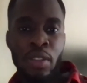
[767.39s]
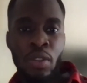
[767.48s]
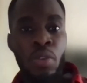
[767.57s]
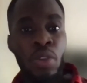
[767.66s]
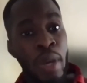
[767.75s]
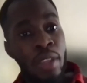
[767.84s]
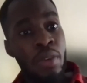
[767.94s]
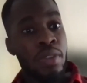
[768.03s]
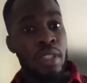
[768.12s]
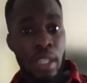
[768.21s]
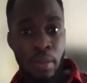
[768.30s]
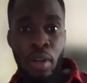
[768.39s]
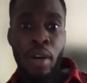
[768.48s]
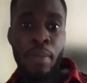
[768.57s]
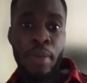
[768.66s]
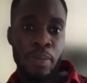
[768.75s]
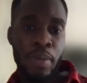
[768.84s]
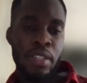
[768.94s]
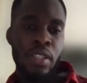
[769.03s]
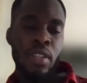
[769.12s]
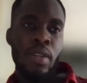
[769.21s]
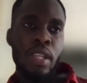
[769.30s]
and you and your team are best
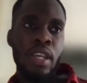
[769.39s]
placed to do